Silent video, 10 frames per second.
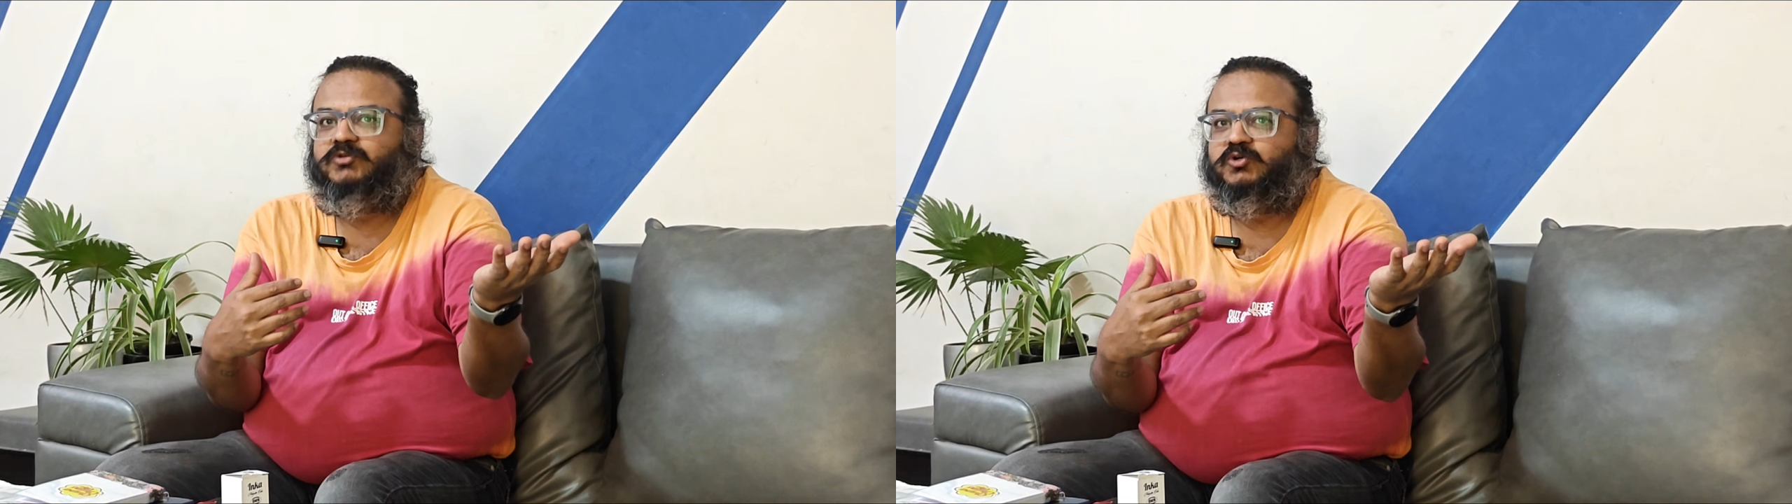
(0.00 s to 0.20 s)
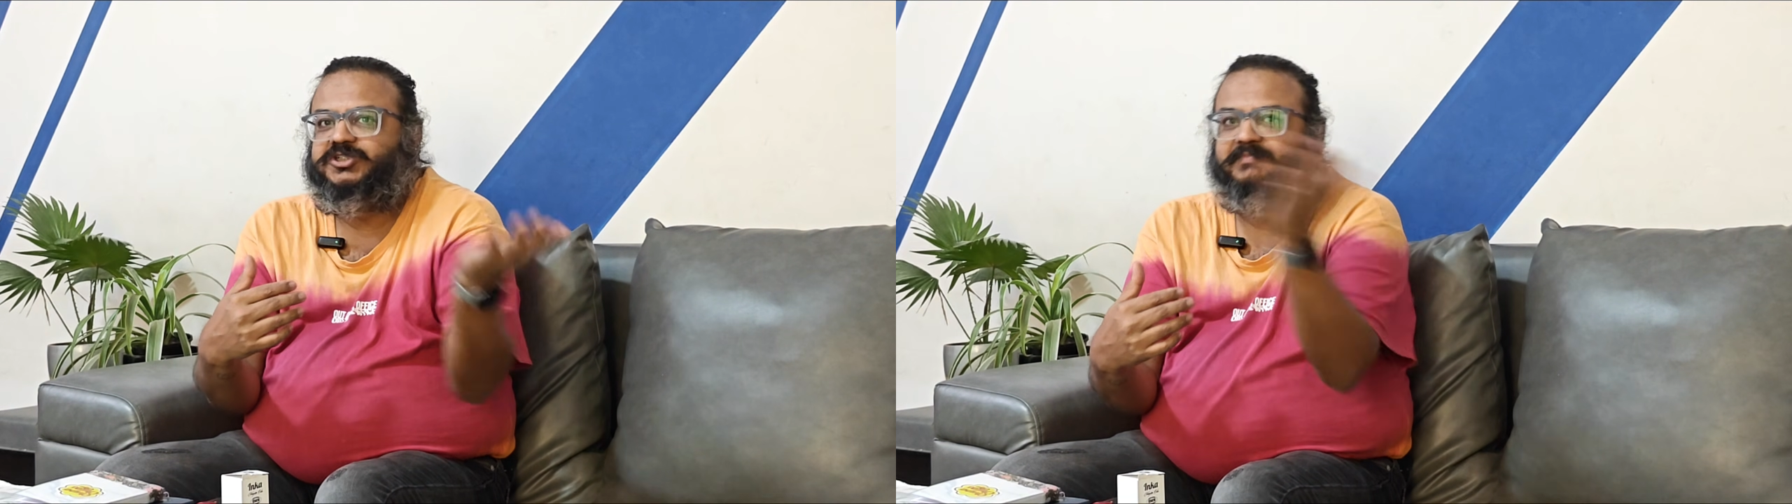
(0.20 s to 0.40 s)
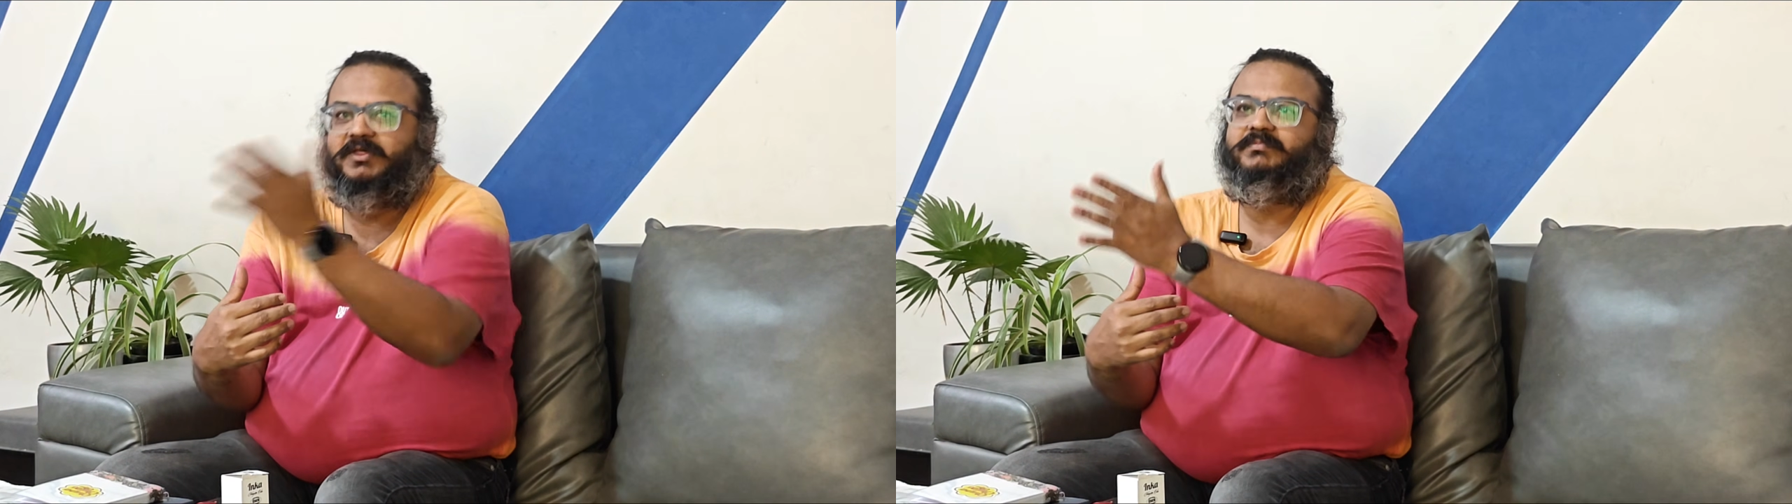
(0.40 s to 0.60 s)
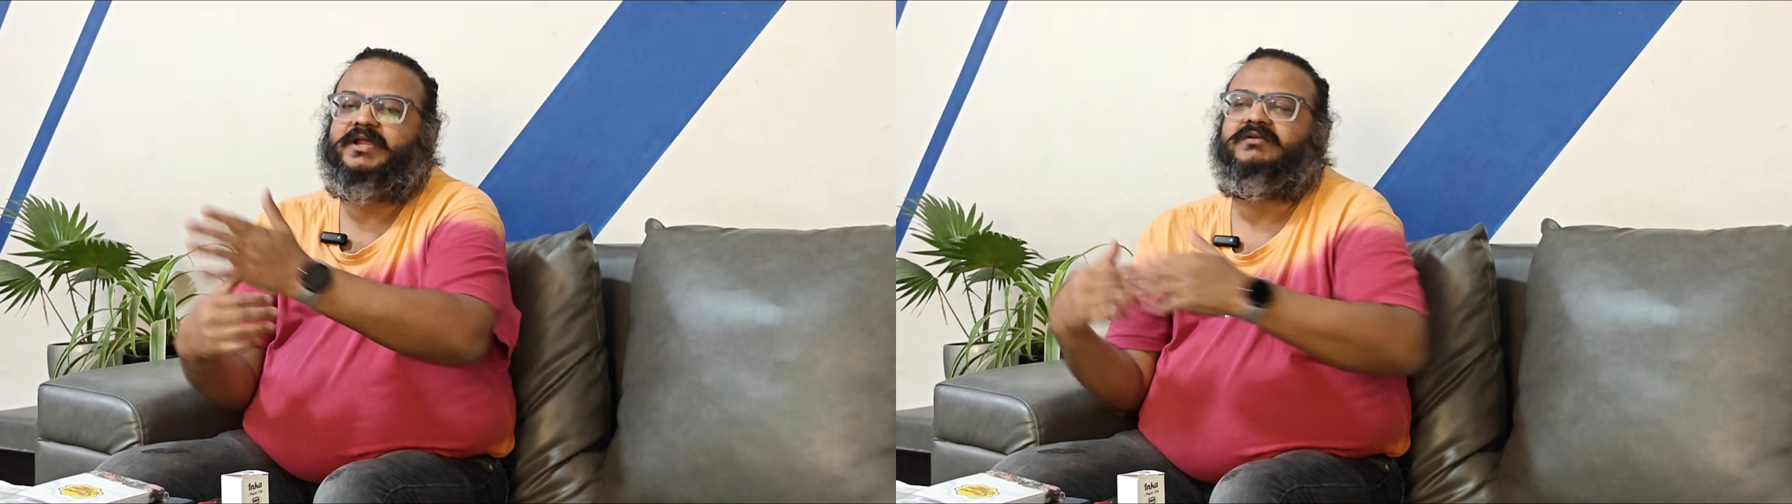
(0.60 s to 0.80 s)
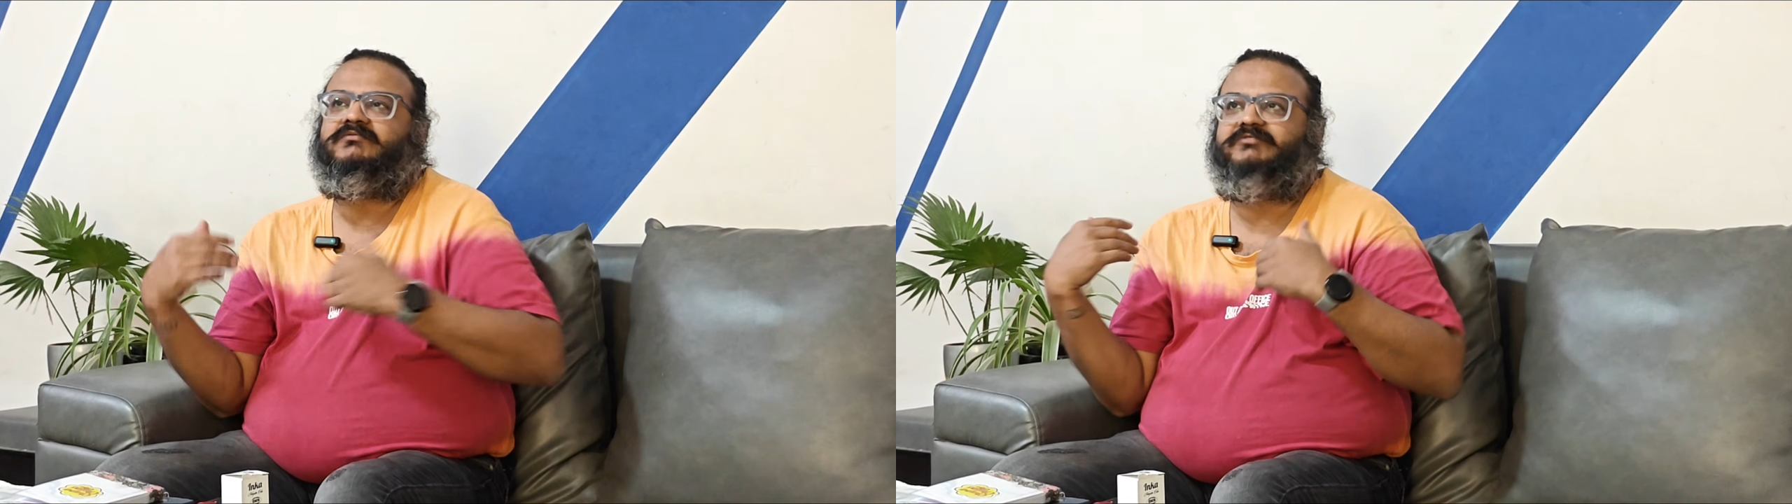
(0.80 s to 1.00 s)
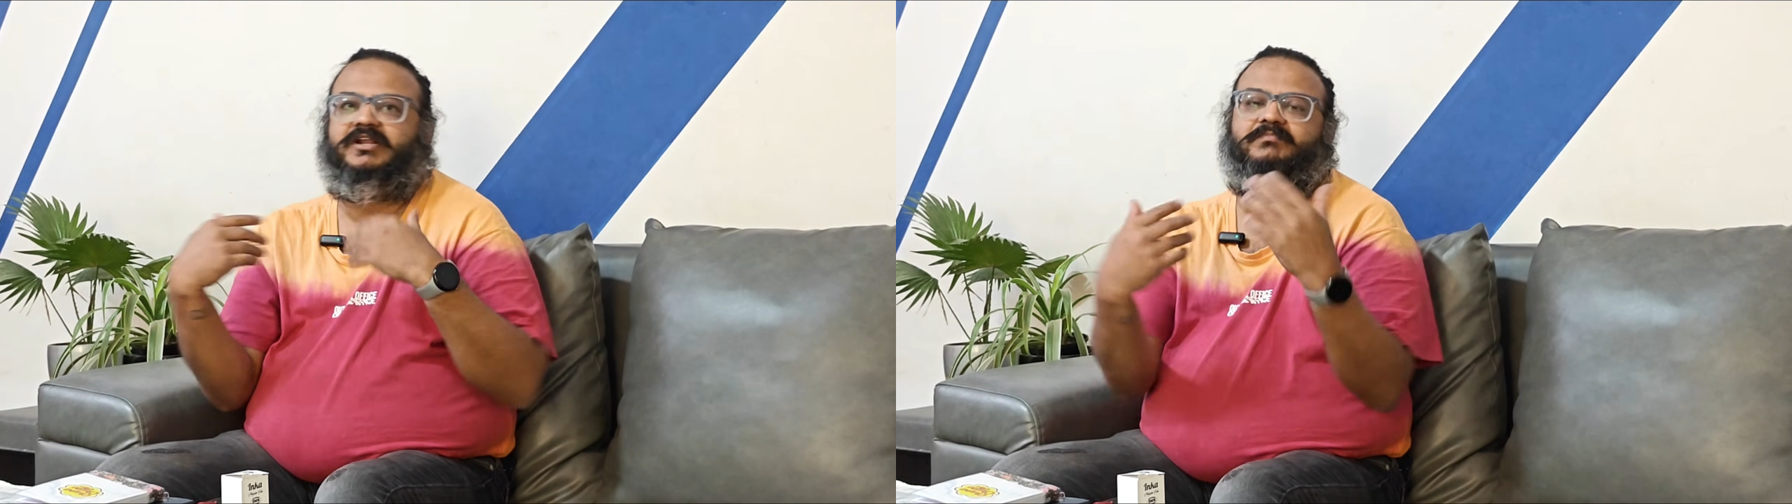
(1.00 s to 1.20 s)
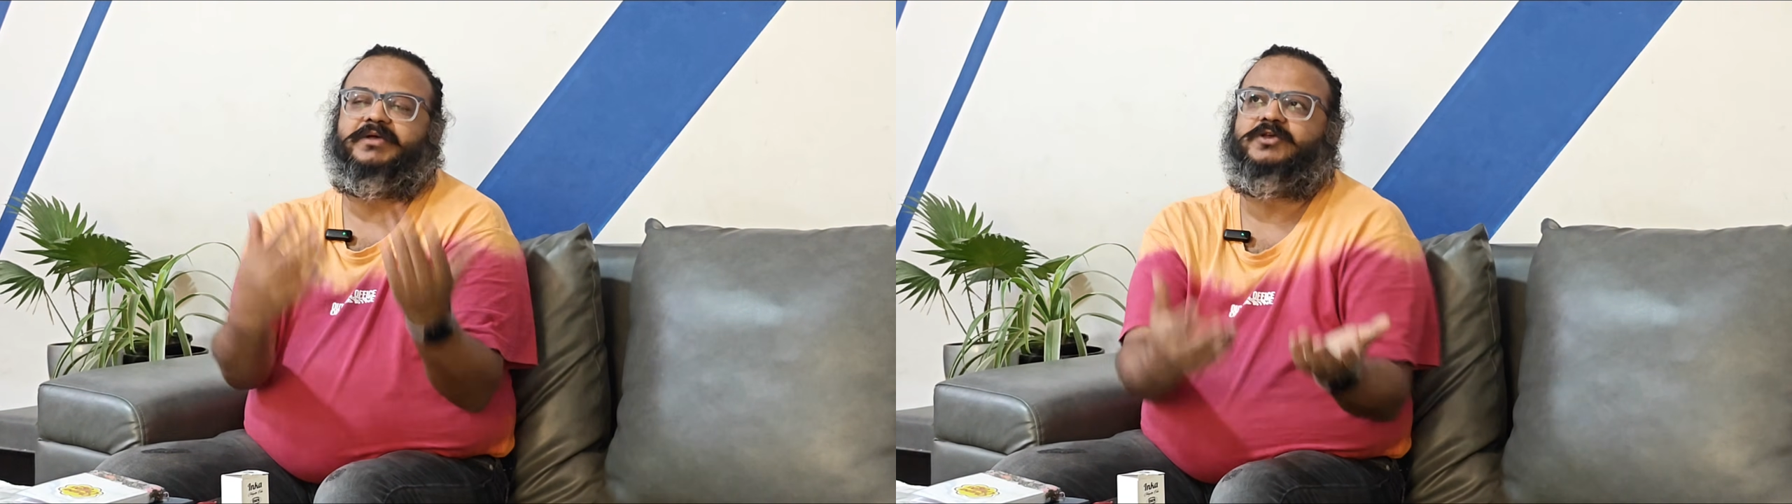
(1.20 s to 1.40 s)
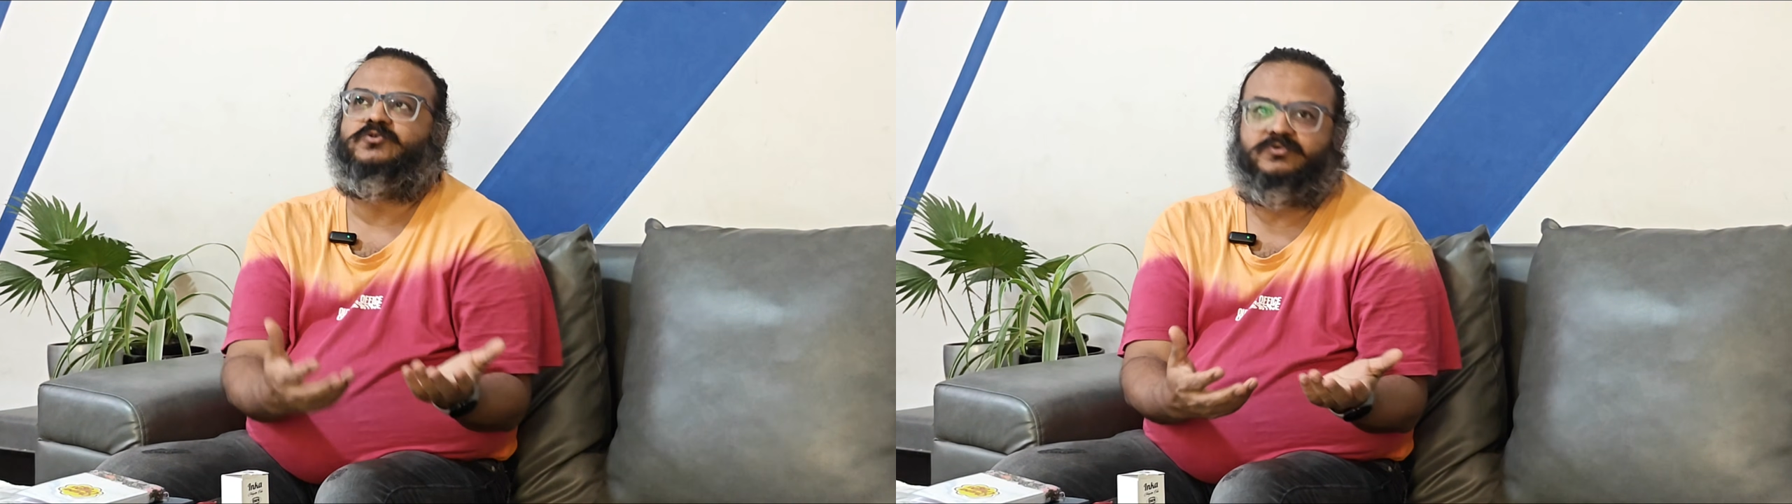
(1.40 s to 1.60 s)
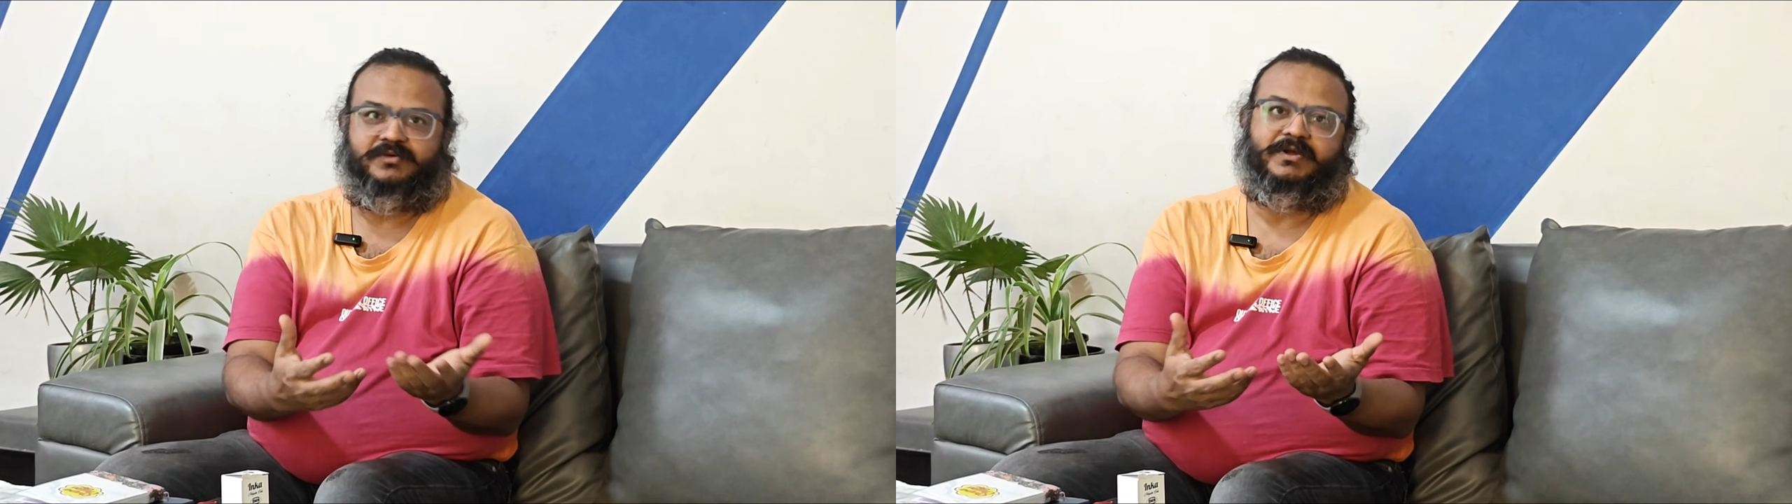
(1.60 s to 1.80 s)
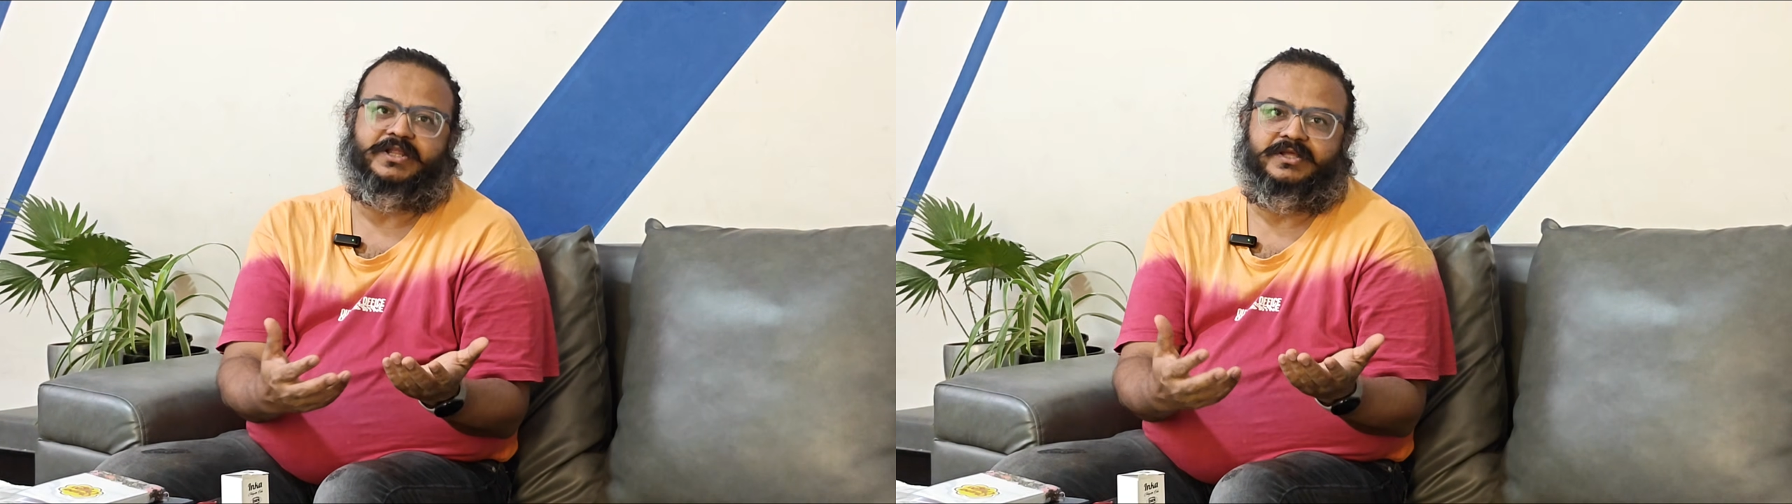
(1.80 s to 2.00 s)
you ship the pen, we'll pay you
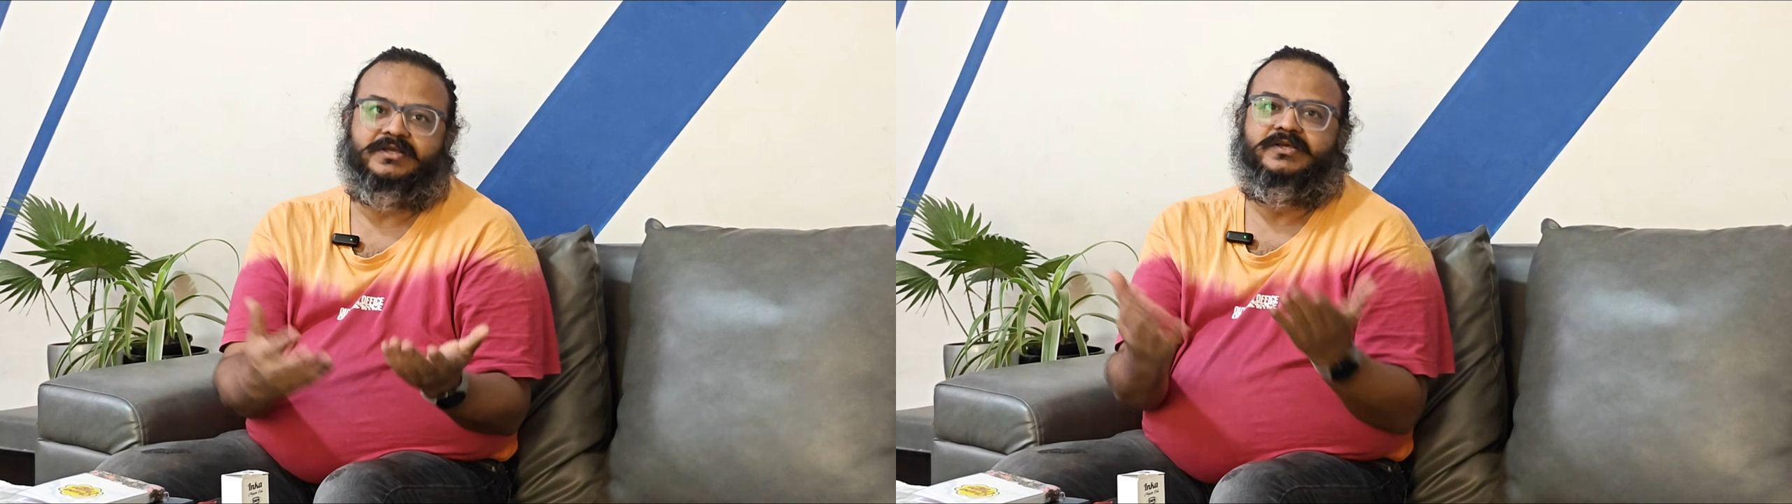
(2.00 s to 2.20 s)
the money.